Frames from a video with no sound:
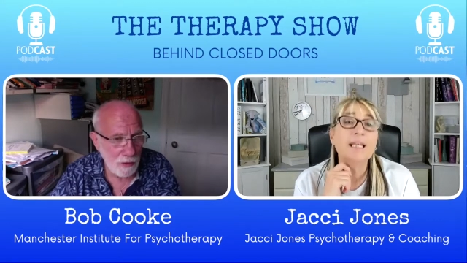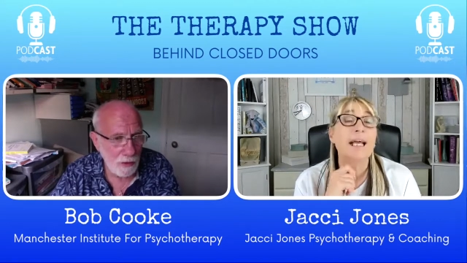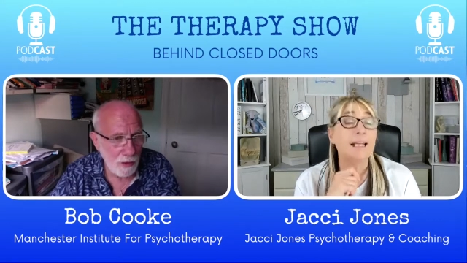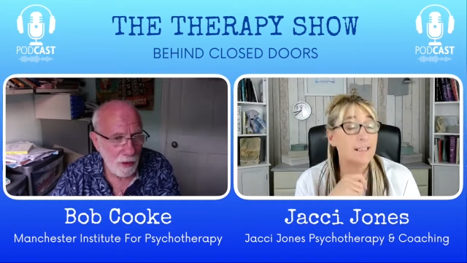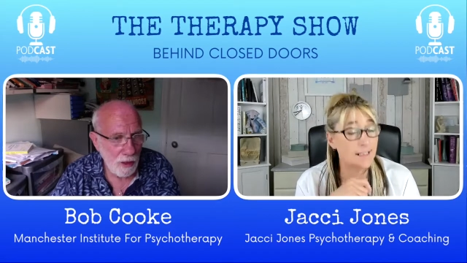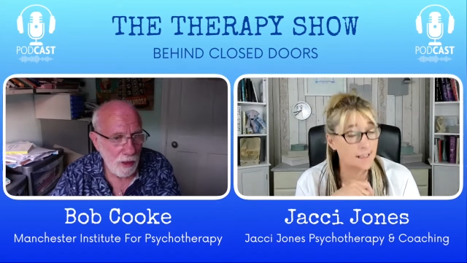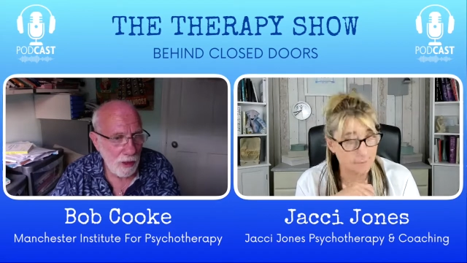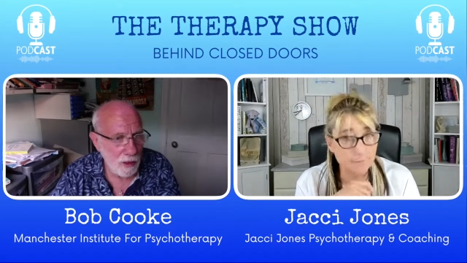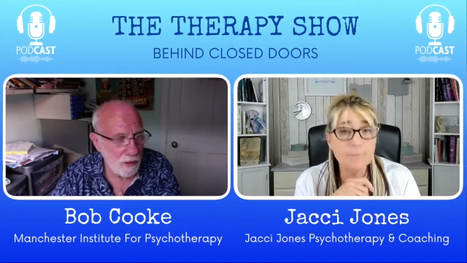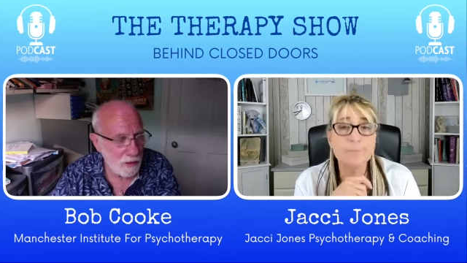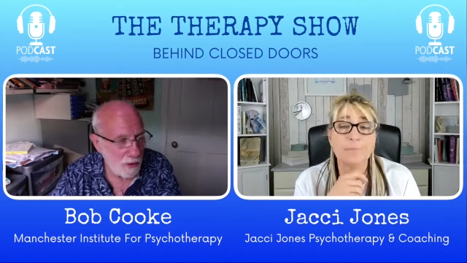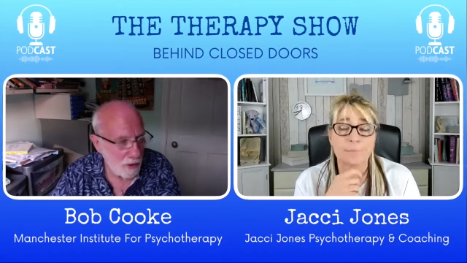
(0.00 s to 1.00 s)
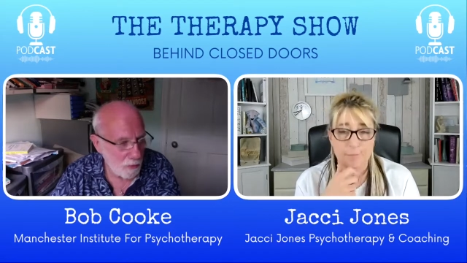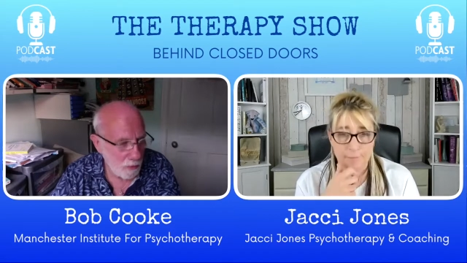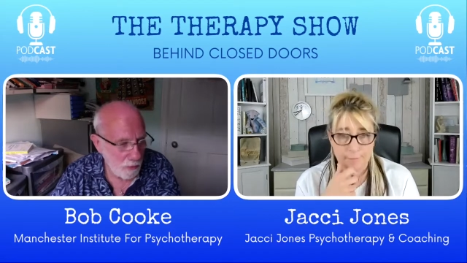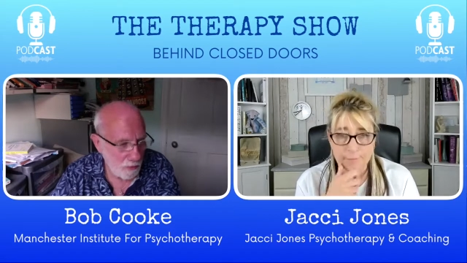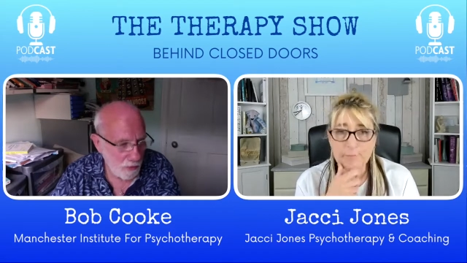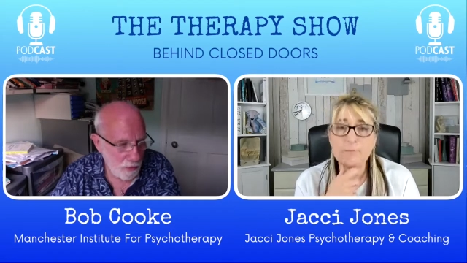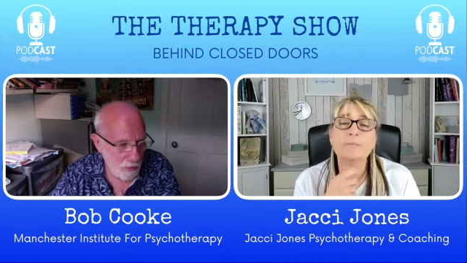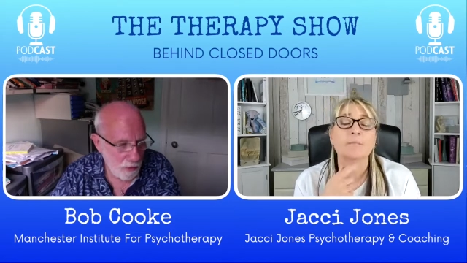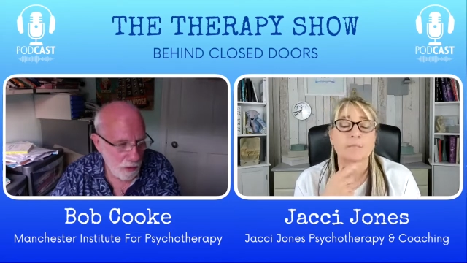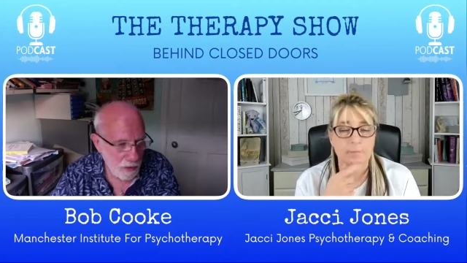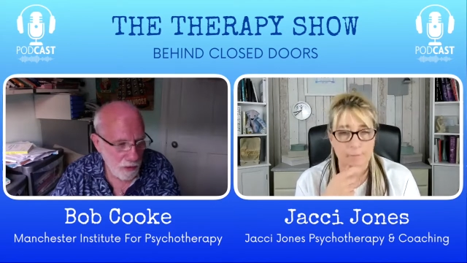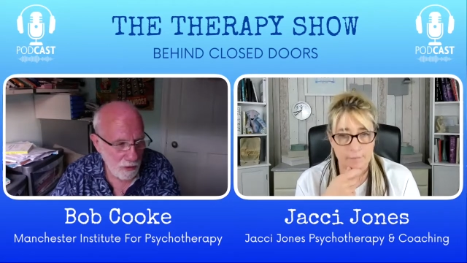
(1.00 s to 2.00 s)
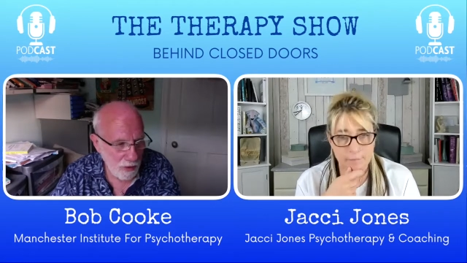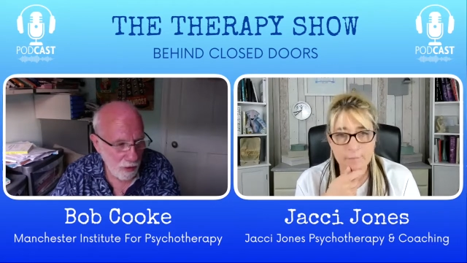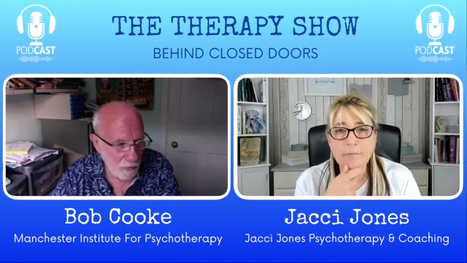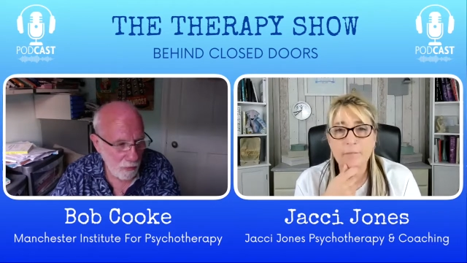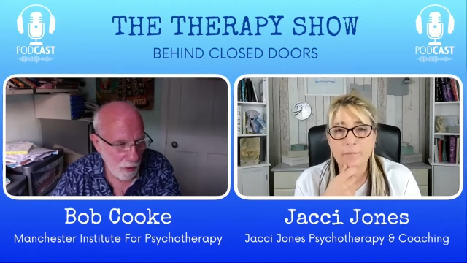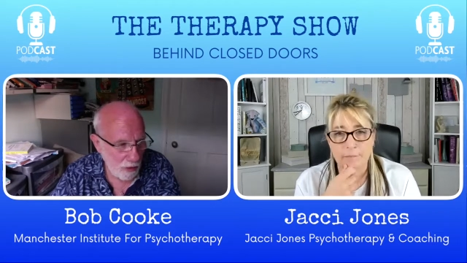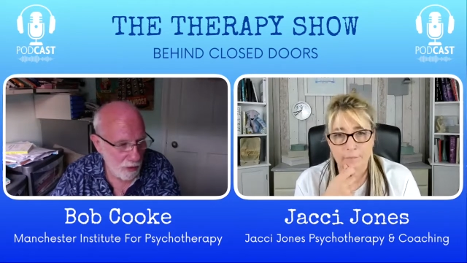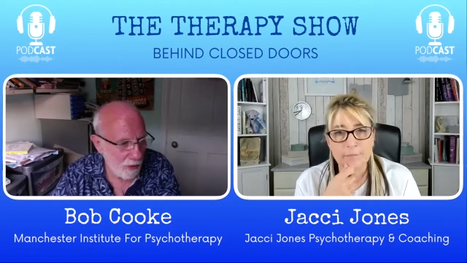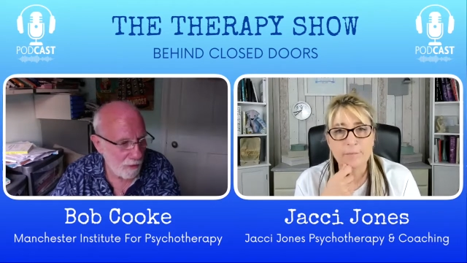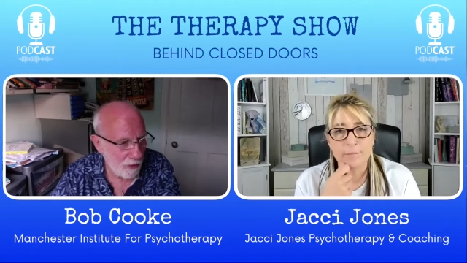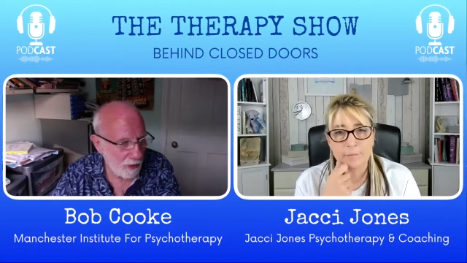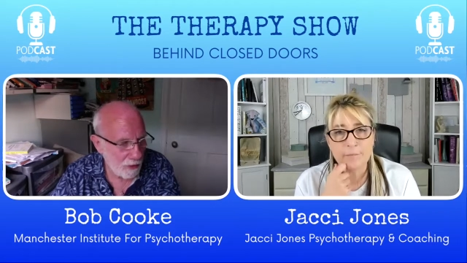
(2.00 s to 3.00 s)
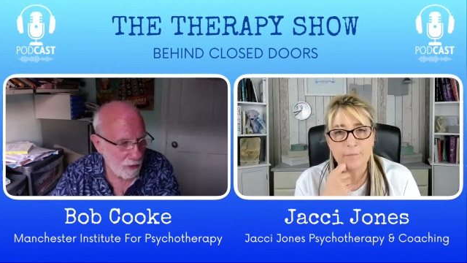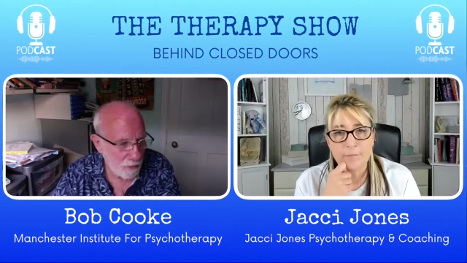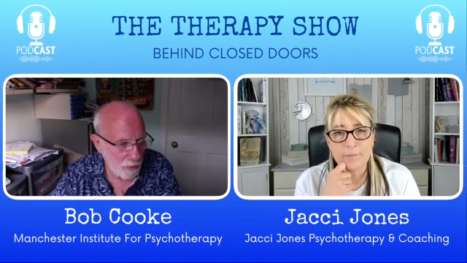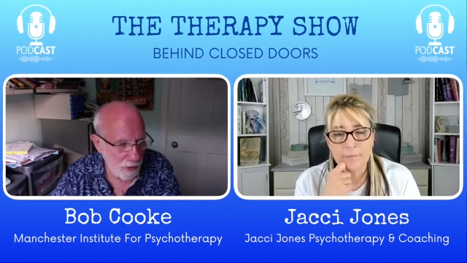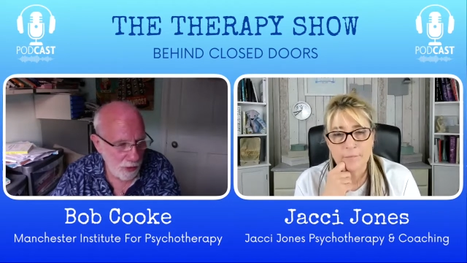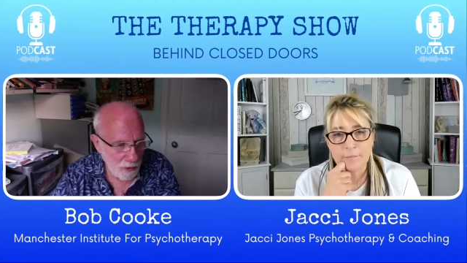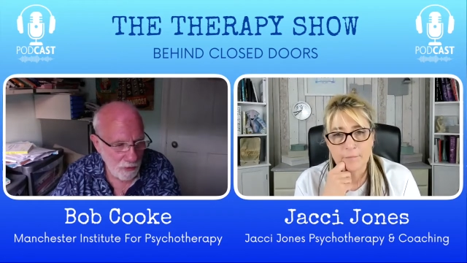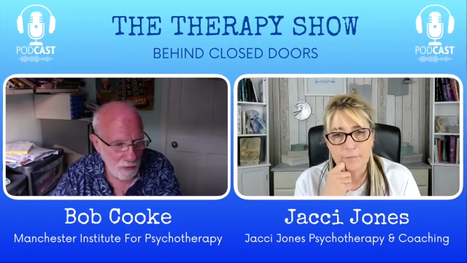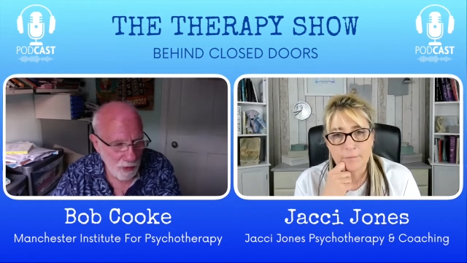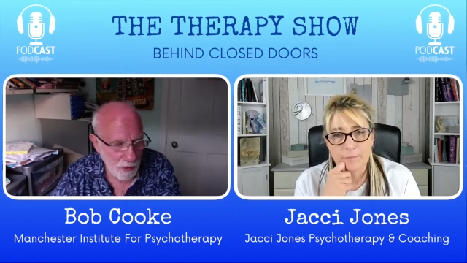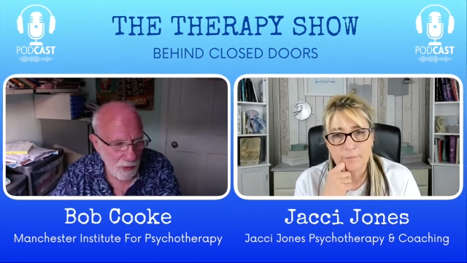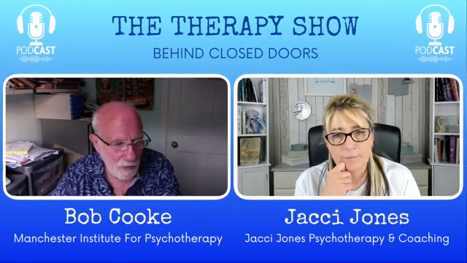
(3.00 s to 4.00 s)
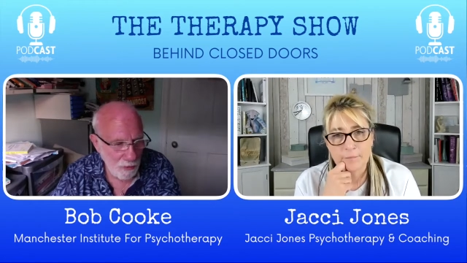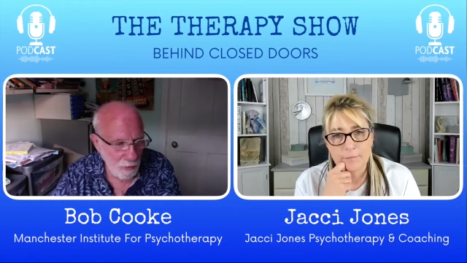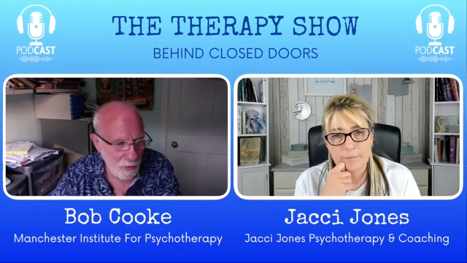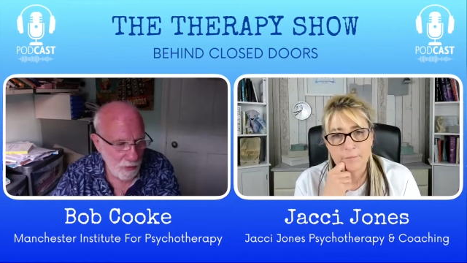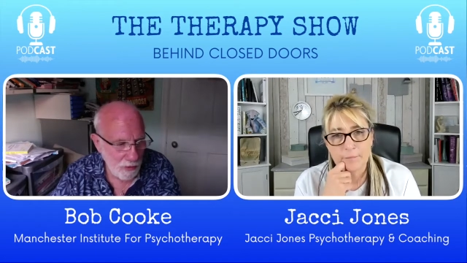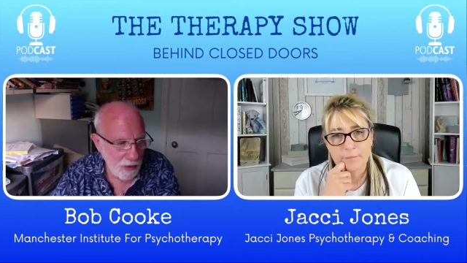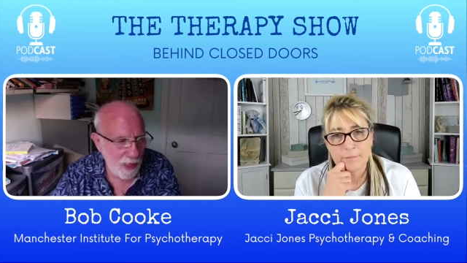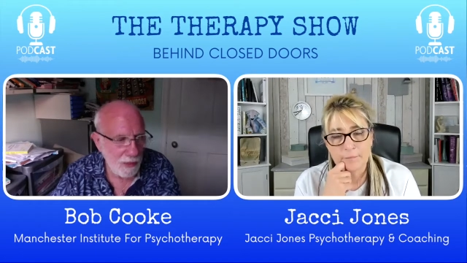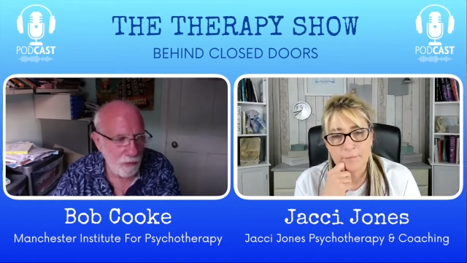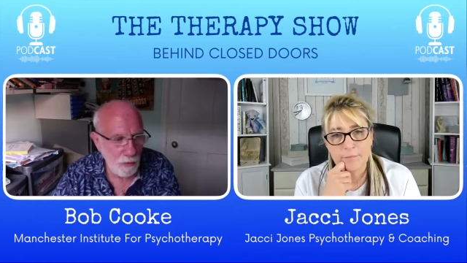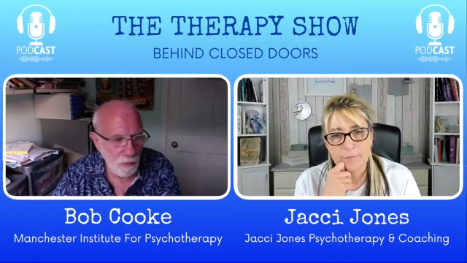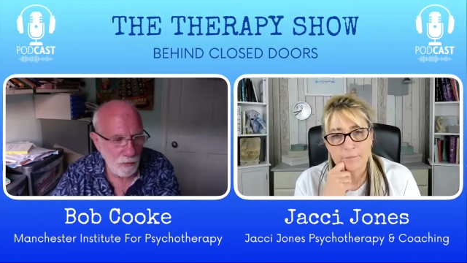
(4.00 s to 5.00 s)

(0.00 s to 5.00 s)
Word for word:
Speaker 1: Yes. And assessment centers like mine, you have a, some sense of accountability and with